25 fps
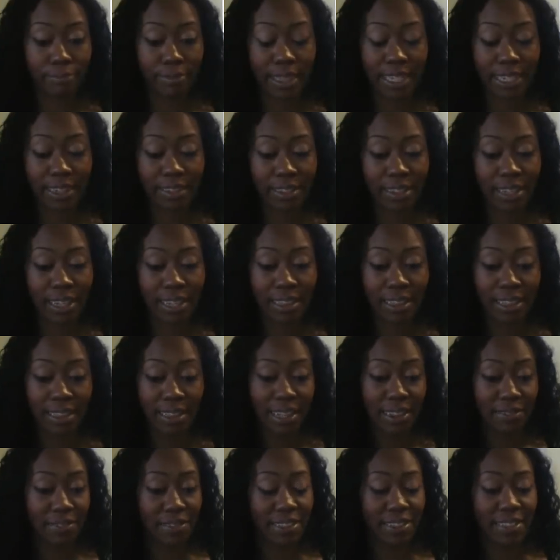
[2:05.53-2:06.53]
There's nothing
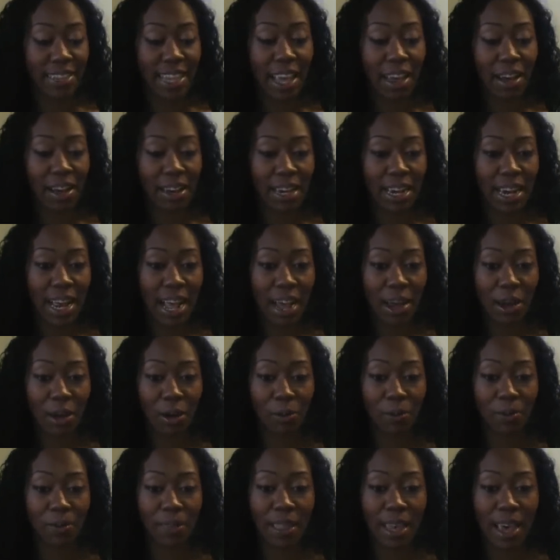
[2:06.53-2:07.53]
left to say on it. I
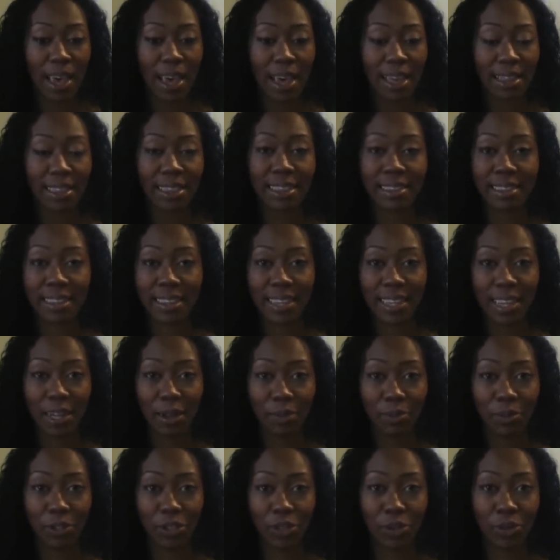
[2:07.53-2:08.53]
hope that this has
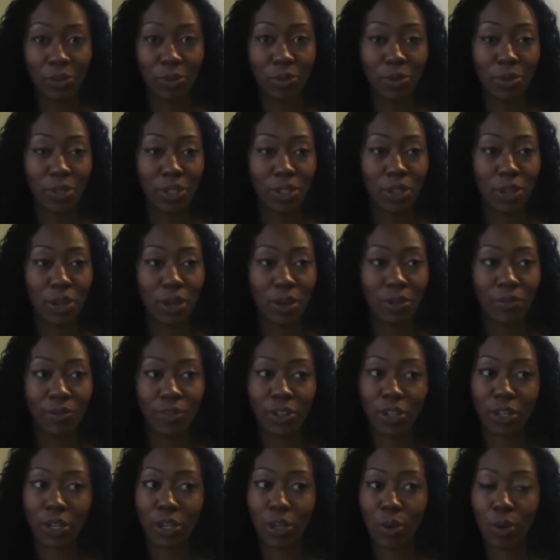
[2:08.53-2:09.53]
helped you. You know, if
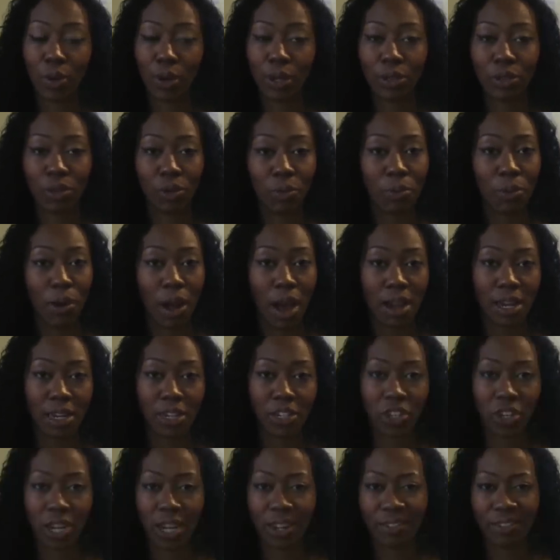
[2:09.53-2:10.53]
you're going through
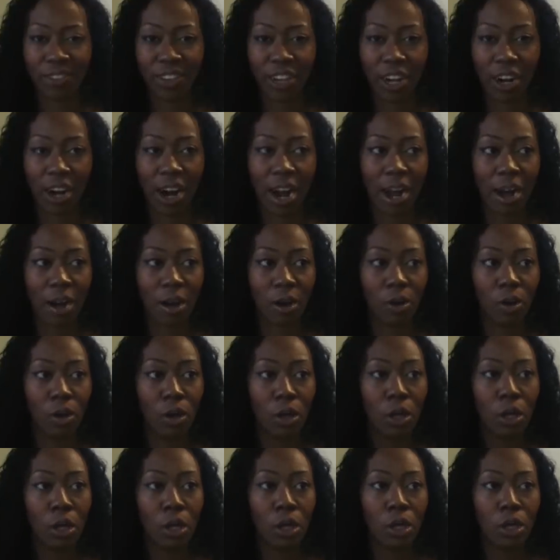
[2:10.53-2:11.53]
products trying to figure
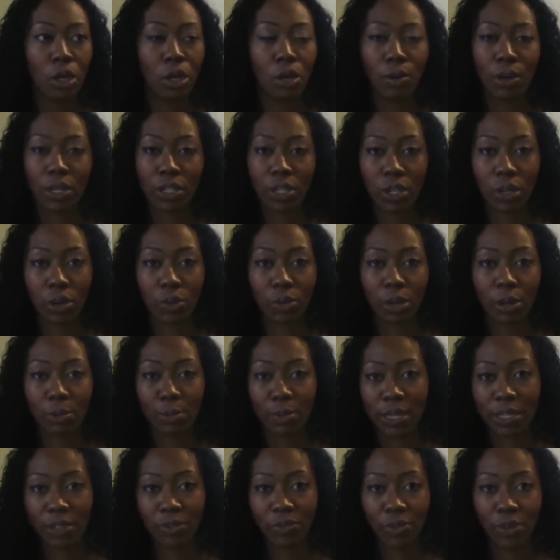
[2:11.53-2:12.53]
out, you know, what's going to work
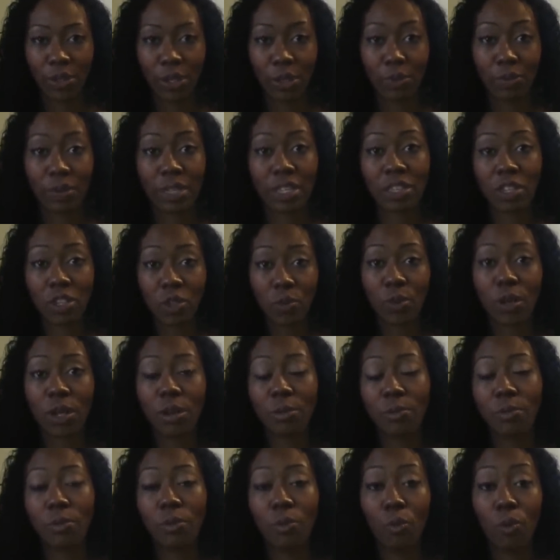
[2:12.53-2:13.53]
best for you. This is
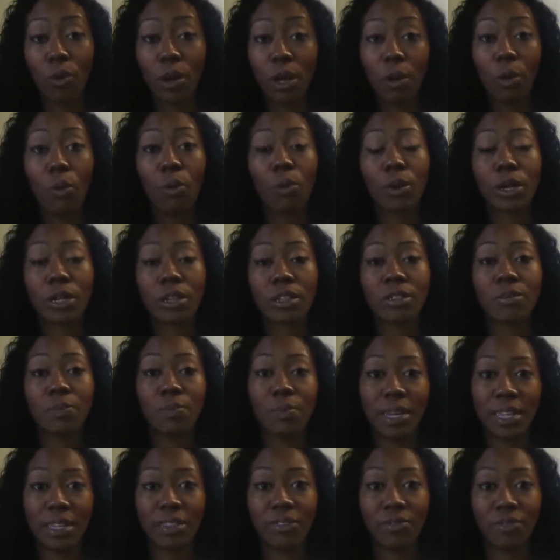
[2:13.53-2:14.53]
what works
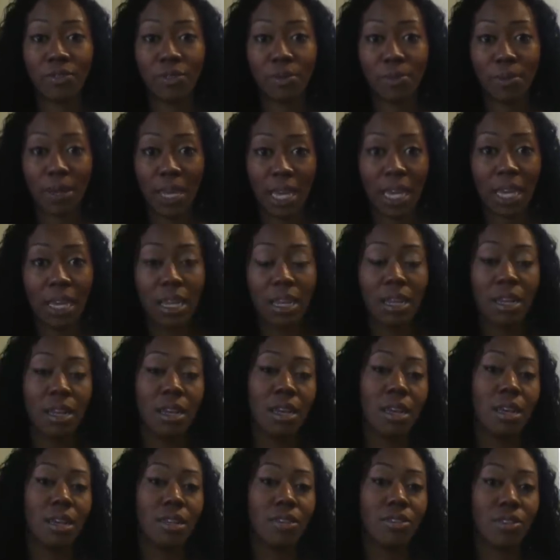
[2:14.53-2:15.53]
best for me.
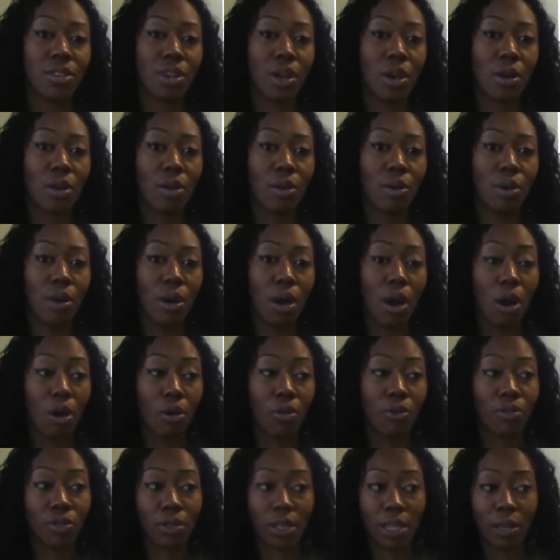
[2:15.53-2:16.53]
So
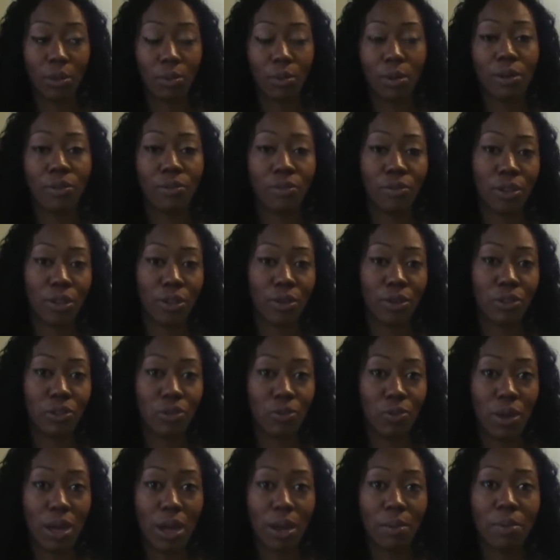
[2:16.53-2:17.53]
hopefully it will for you
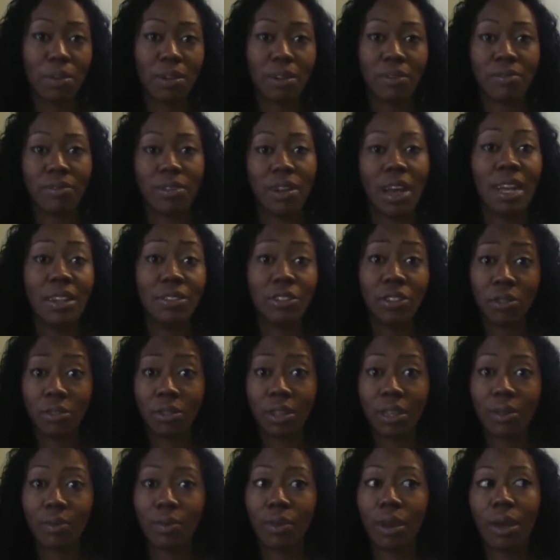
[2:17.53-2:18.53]
as well. But if not,
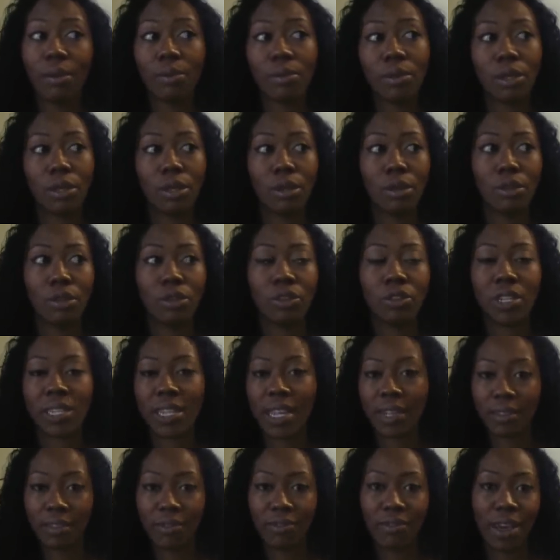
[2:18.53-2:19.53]
don't give up. You know, you
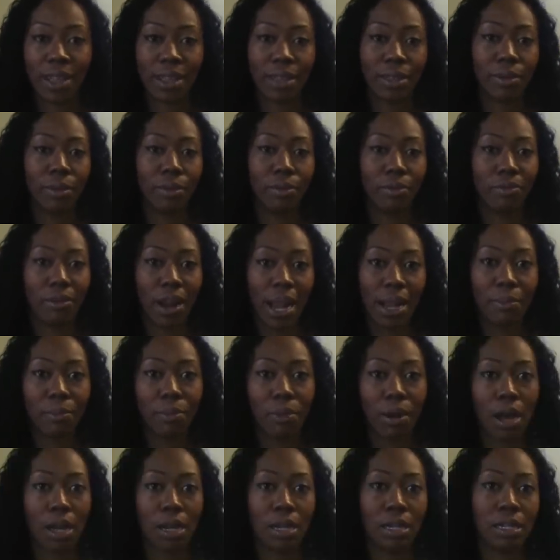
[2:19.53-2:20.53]
just have to find the right
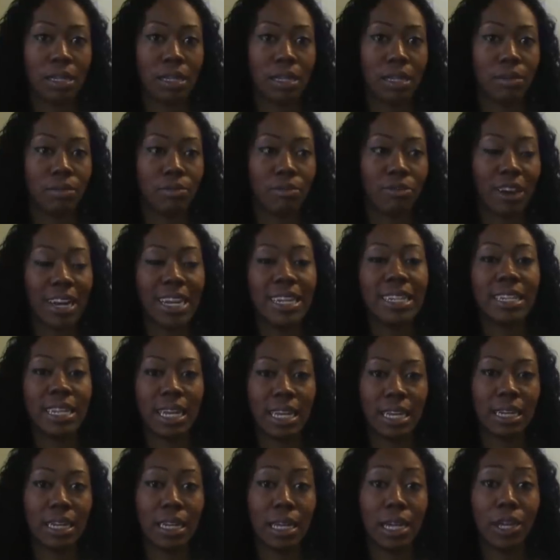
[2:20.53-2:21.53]
product and right
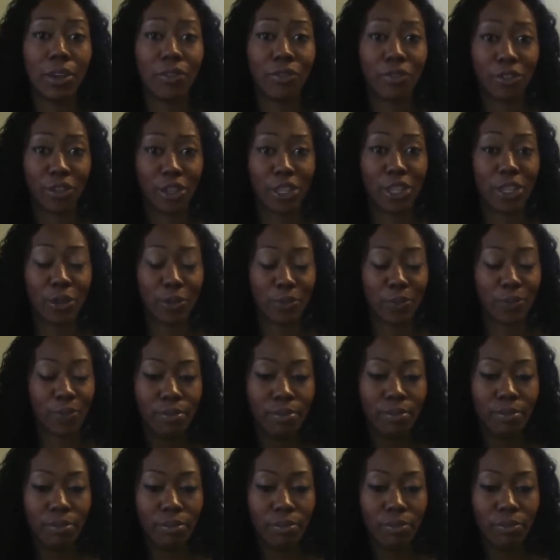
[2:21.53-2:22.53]
technique for you.
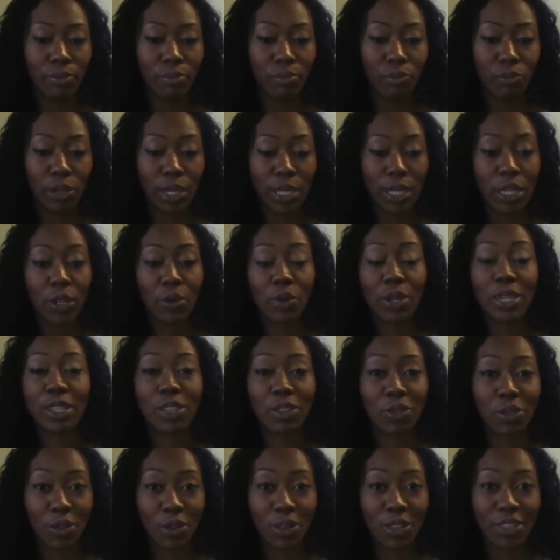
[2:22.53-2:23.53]
Really quick
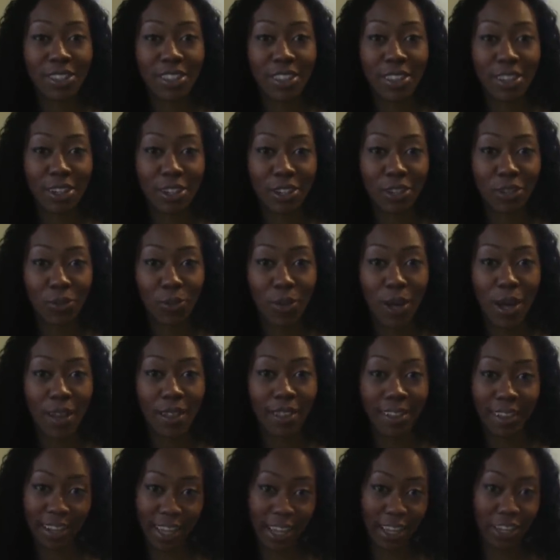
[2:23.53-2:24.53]
to throw this in there as
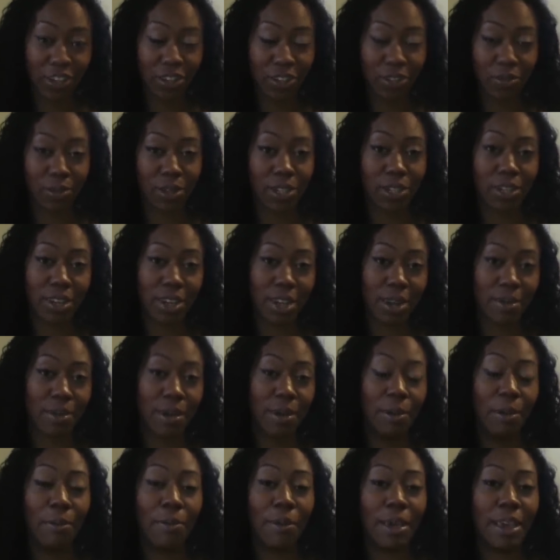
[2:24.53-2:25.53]
well, in case you're wondering
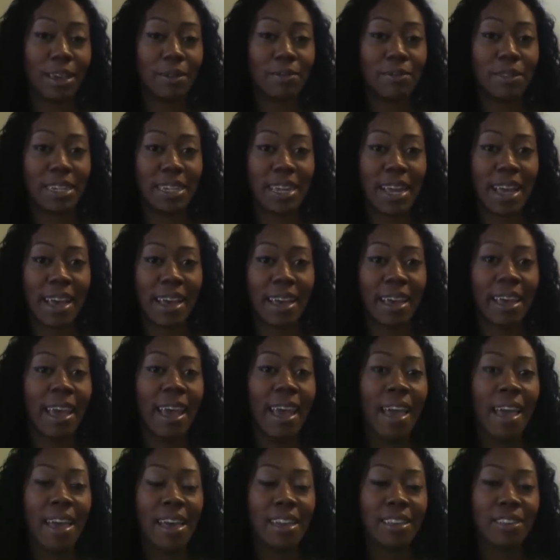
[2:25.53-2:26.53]
about makeup today.
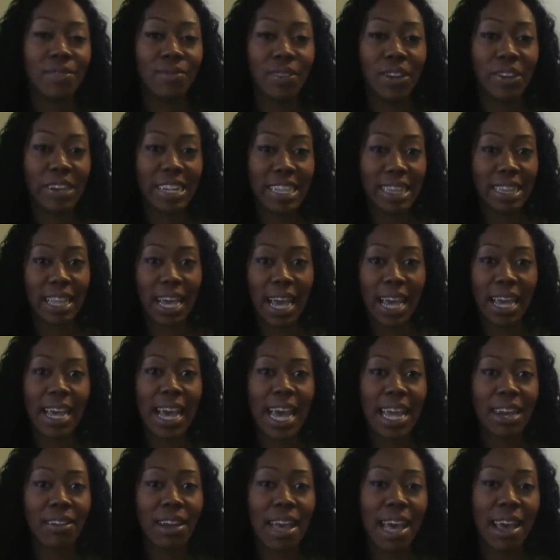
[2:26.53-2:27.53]
It's very
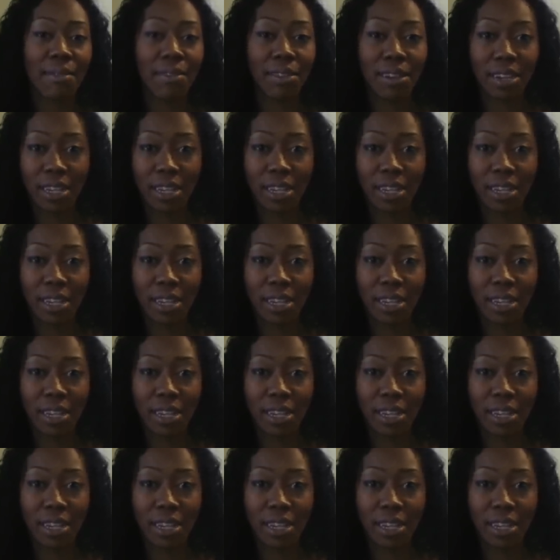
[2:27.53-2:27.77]
light. I don't have